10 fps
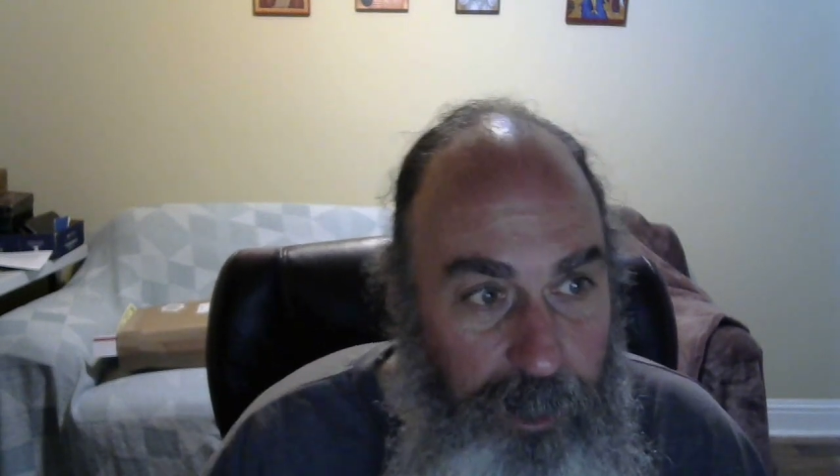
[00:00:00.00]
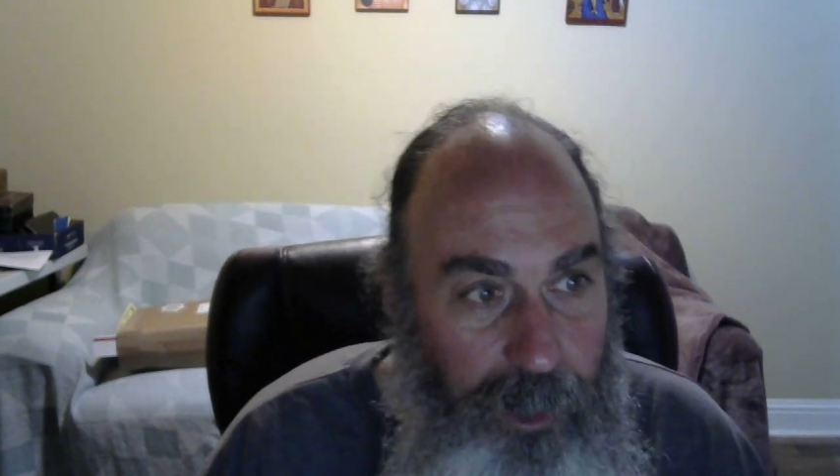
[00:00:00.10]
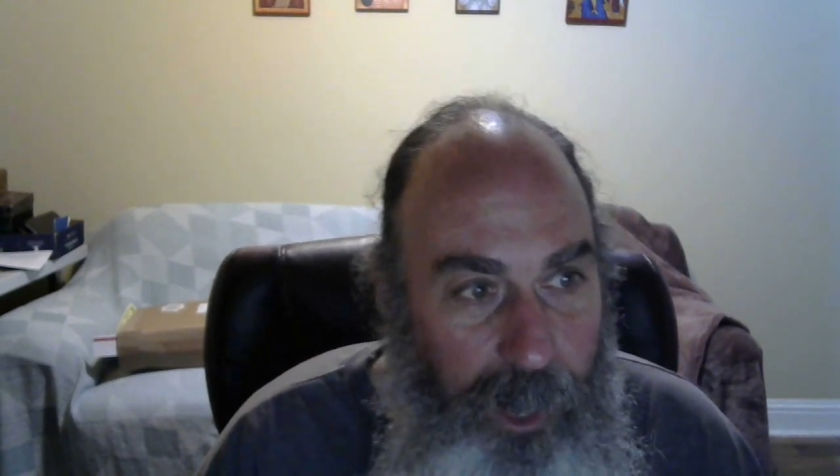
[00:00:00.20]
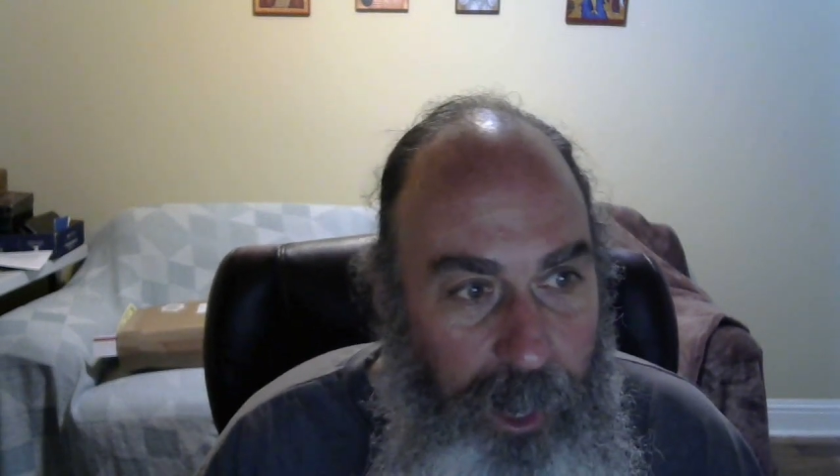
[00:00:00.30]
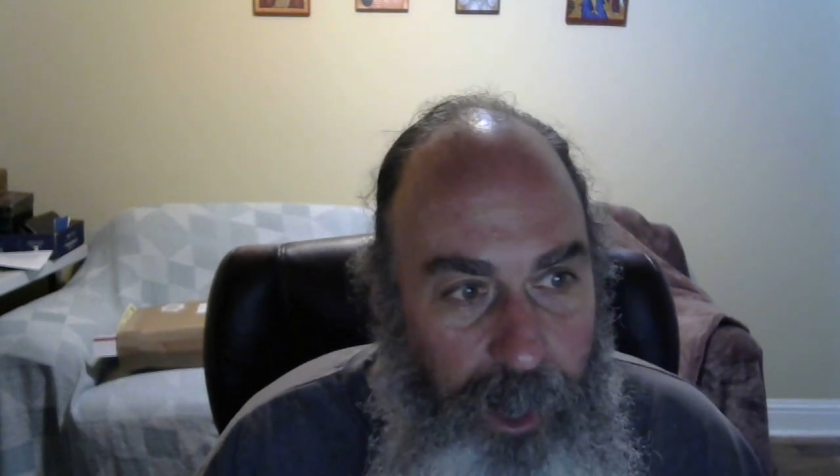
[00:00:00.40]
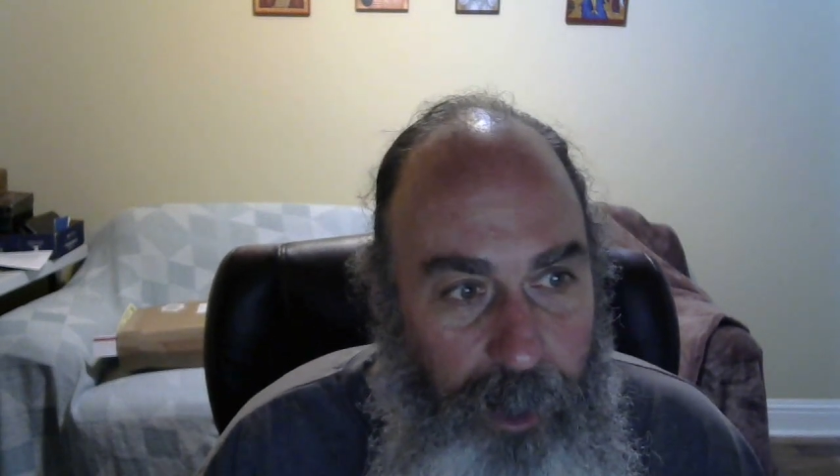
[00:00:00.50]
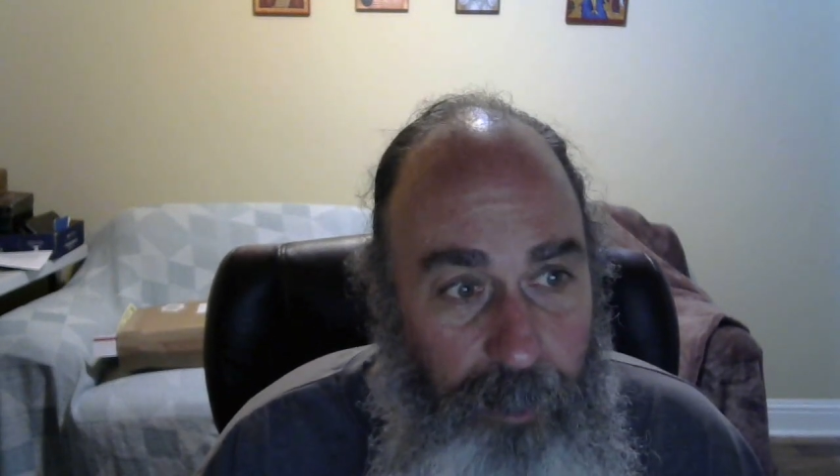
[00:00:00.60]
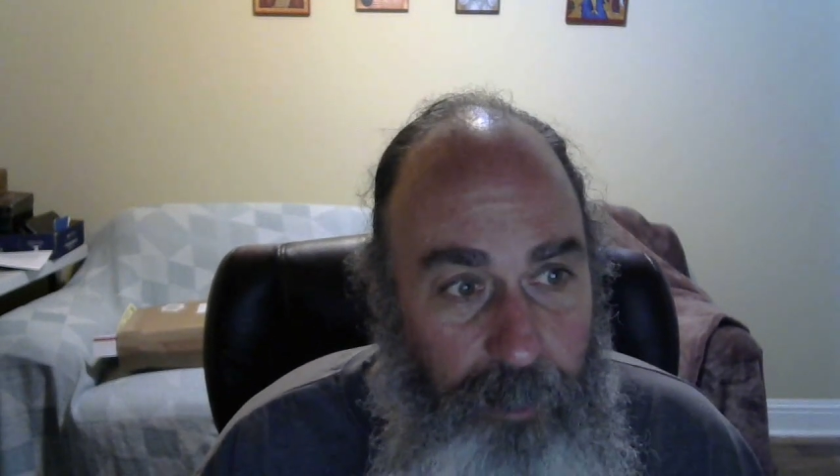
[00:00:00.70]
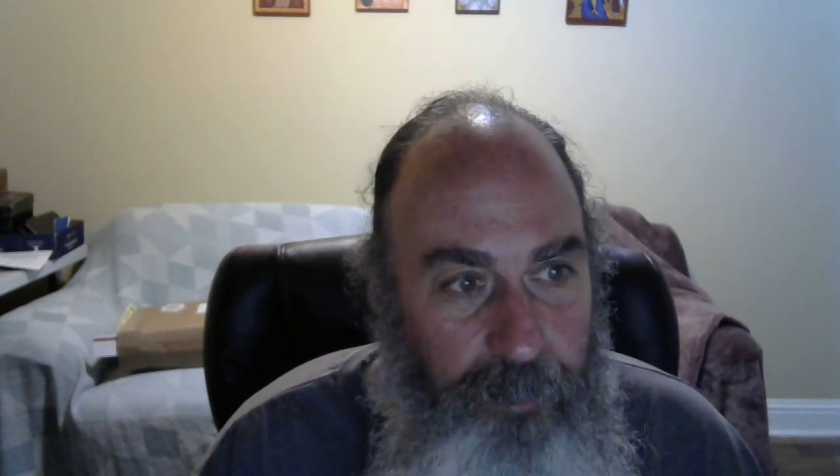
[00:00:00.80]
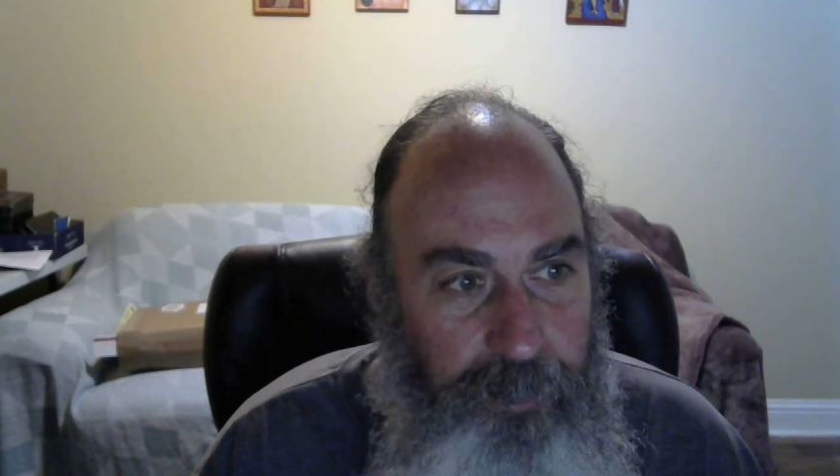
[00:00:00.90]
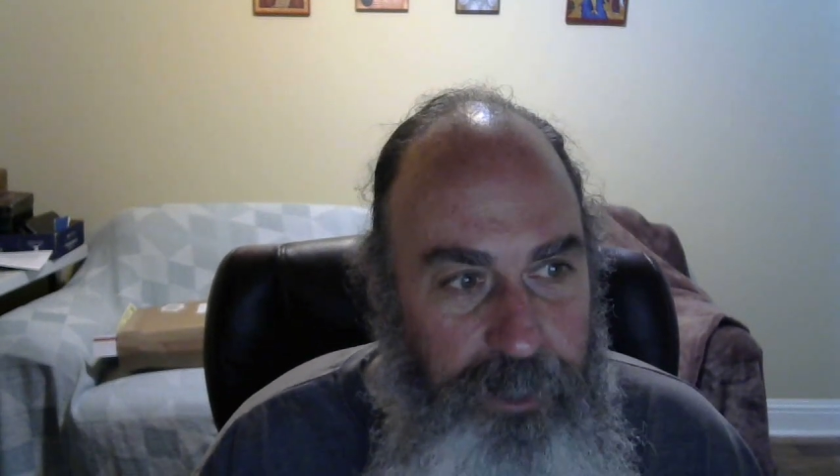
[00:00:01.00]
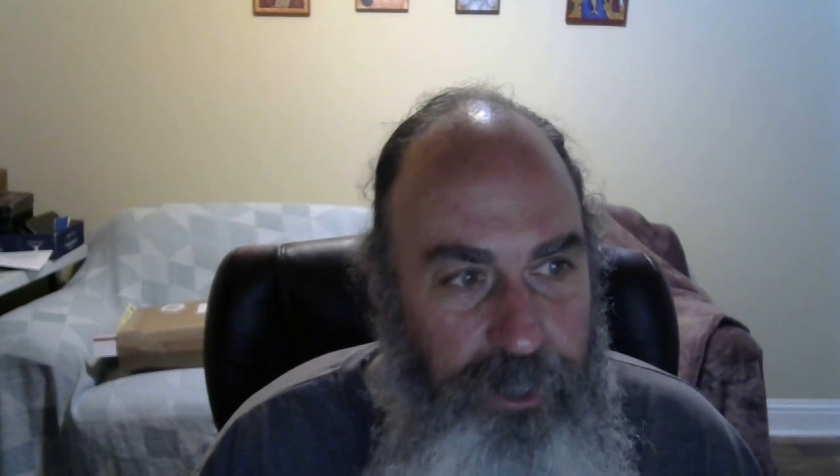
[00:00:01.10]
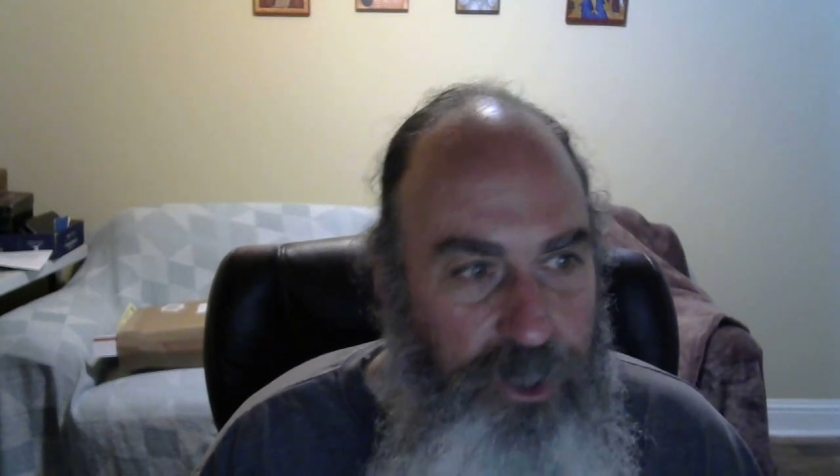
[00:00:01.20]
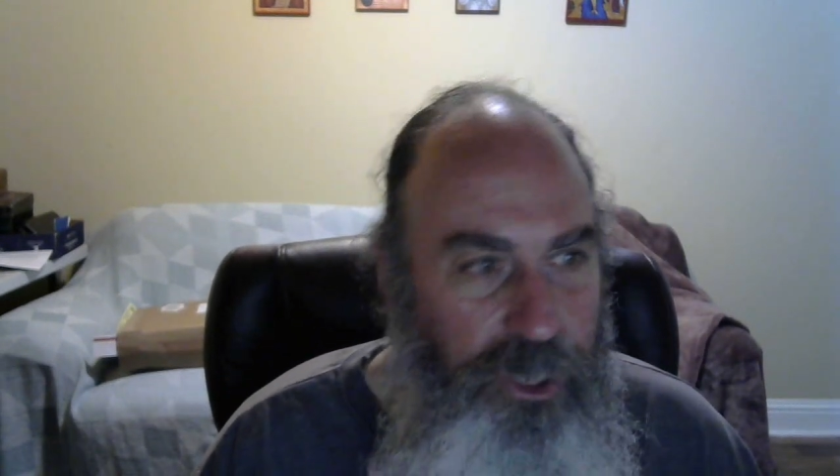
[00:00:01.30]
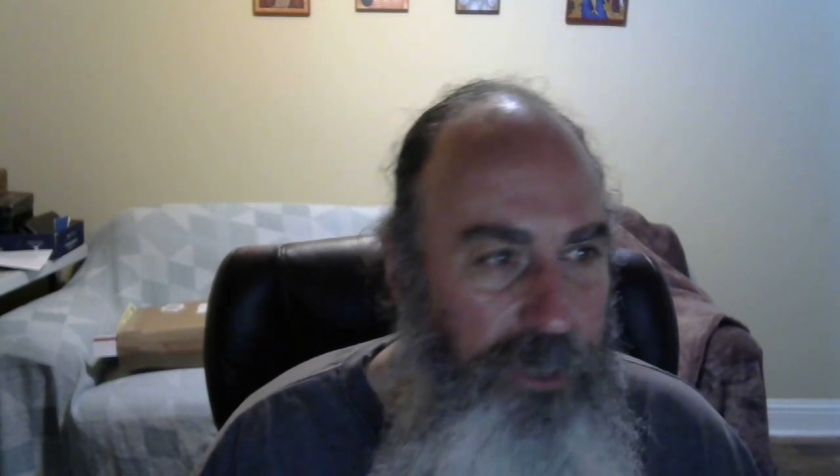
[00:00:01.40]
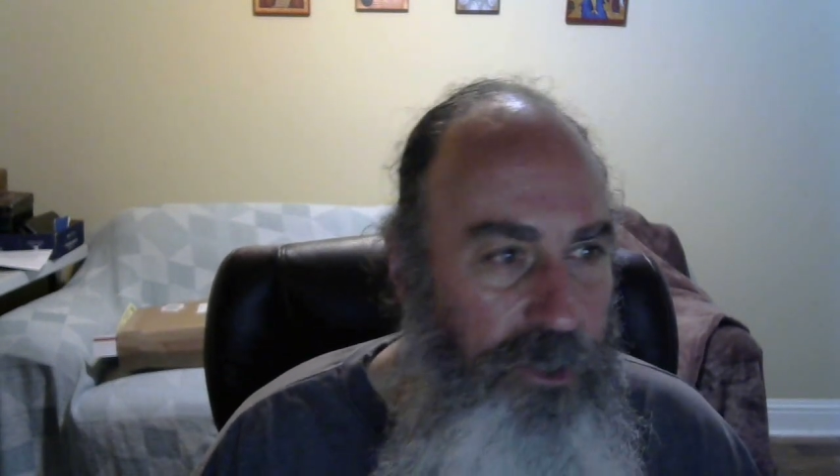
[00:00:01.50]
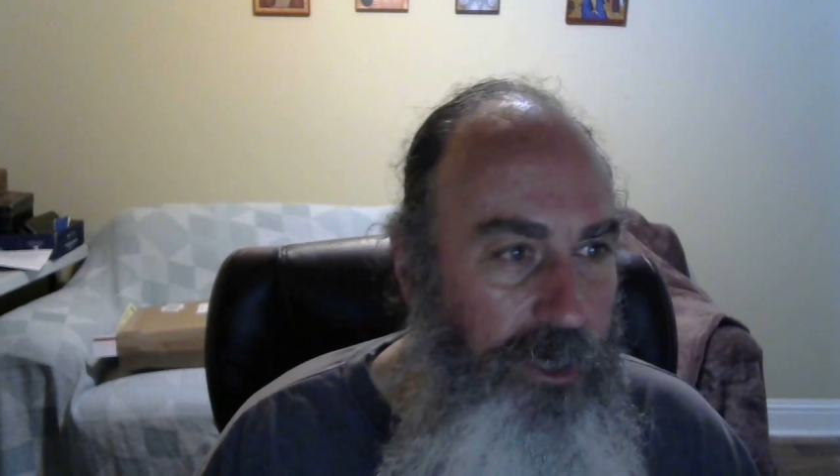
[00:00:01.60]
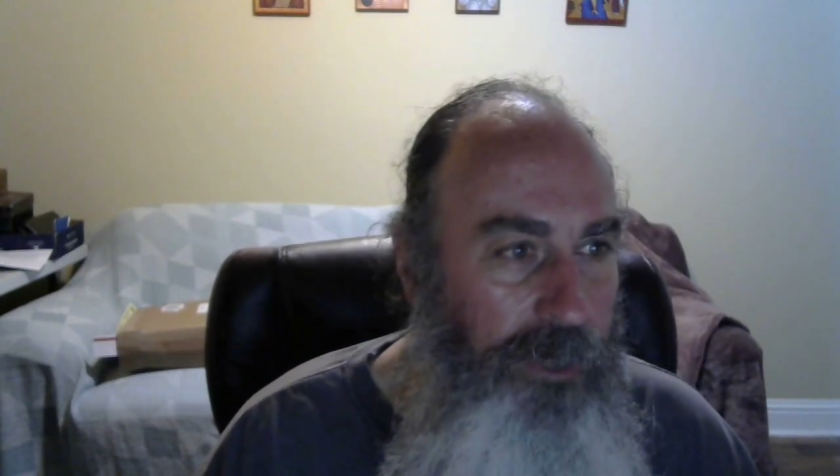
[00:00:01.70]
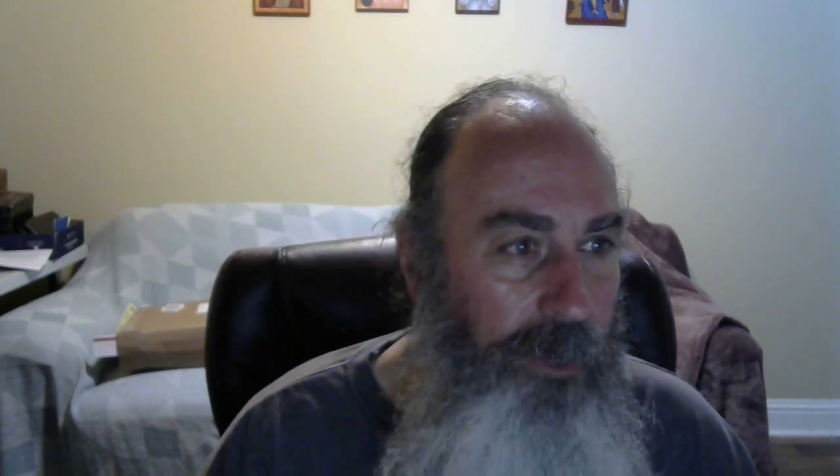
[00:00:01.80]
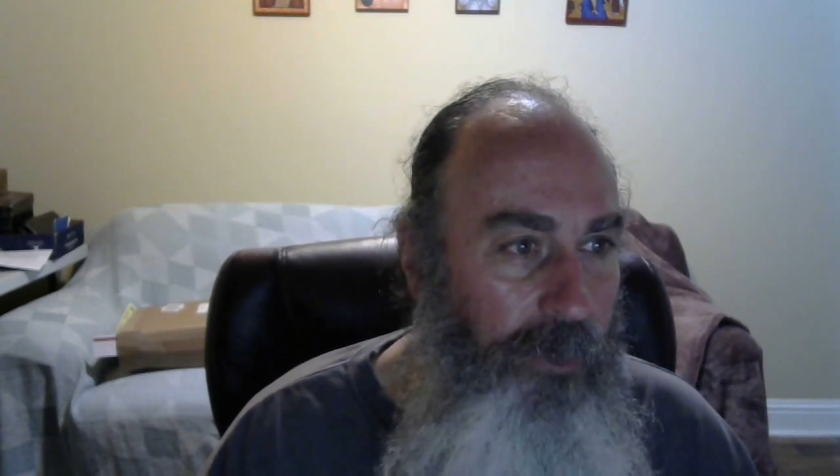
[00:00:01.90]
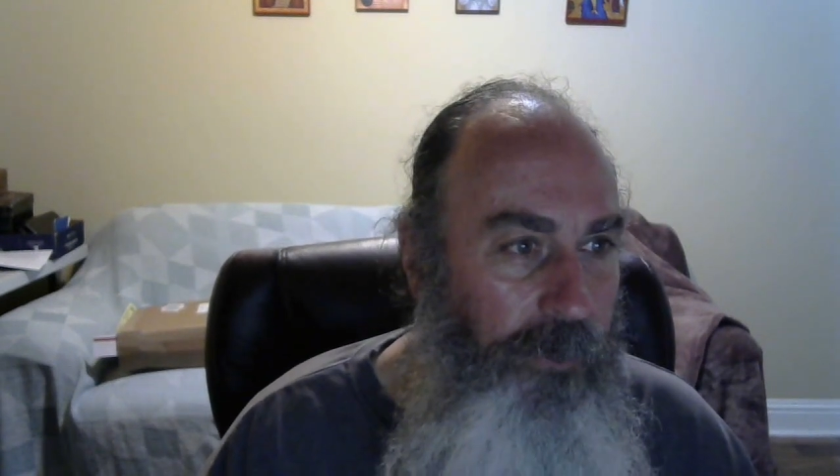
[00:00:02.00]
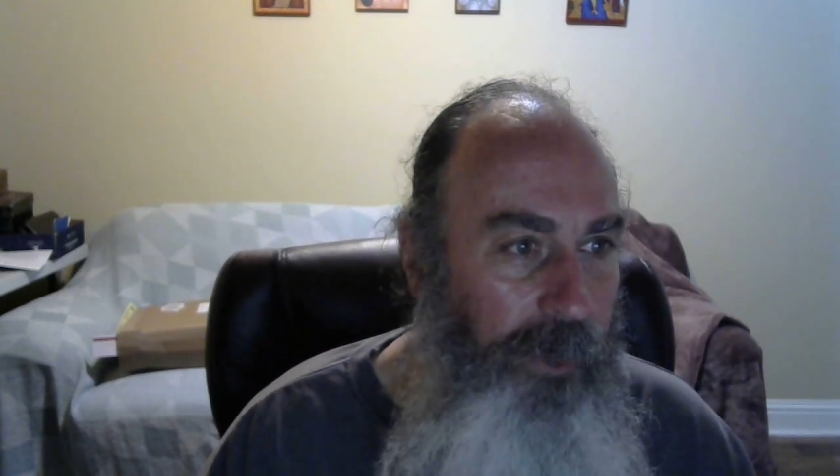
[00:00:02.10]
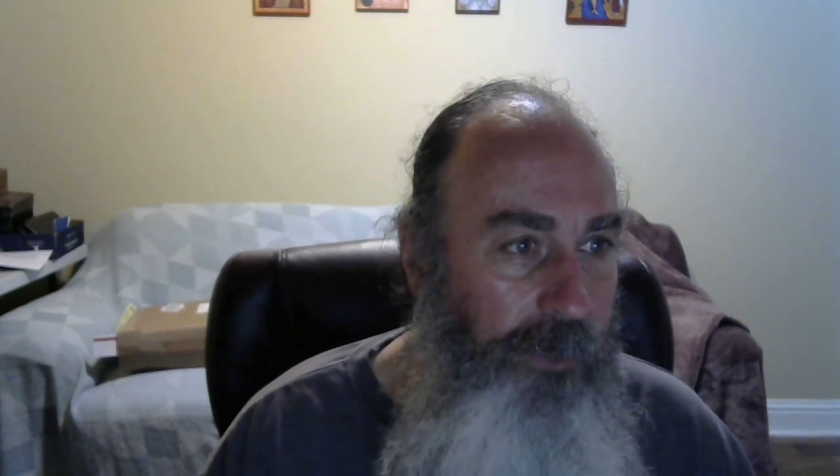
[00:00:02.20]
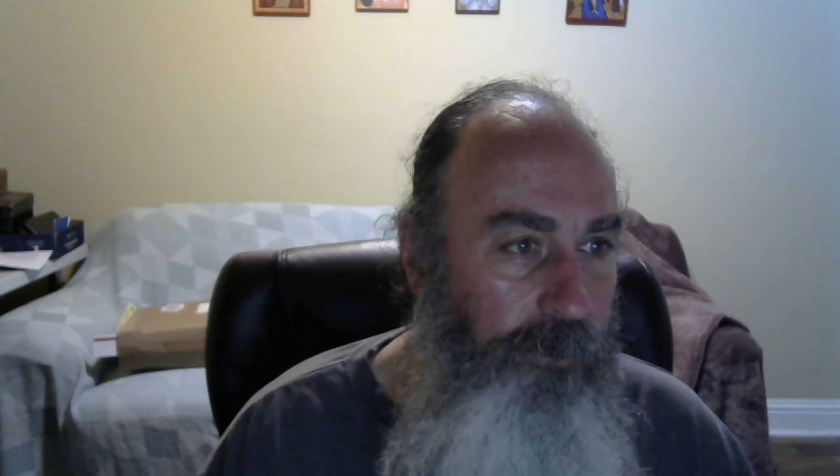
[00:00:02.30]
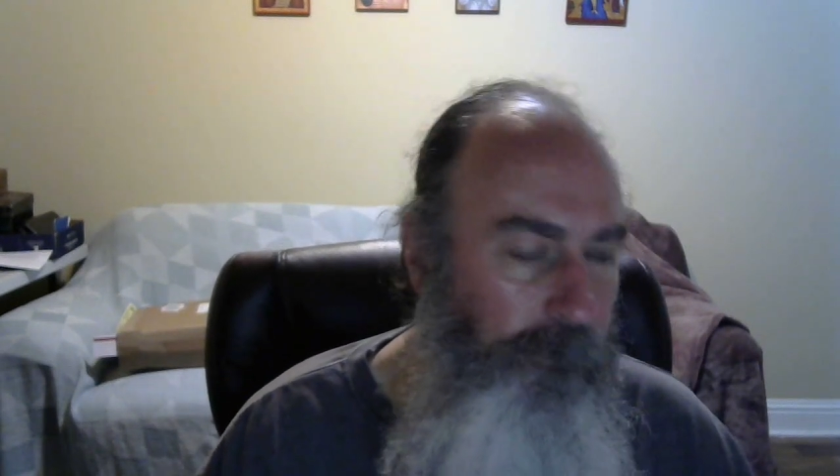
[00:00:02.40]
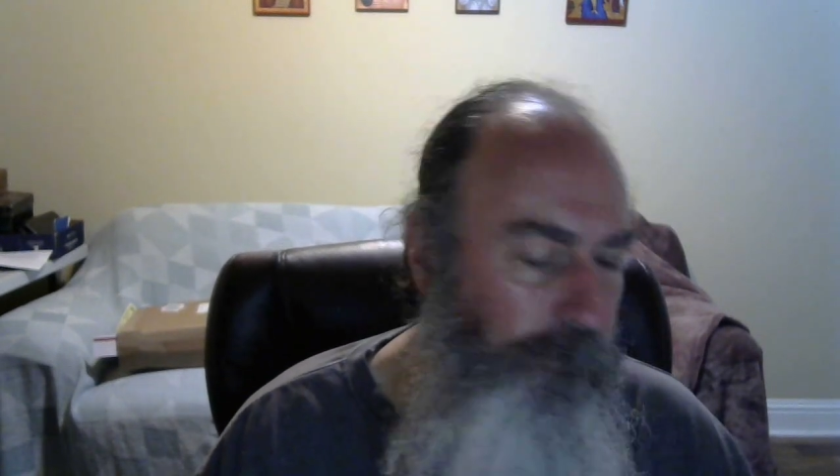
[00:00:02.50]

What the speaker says: the contention that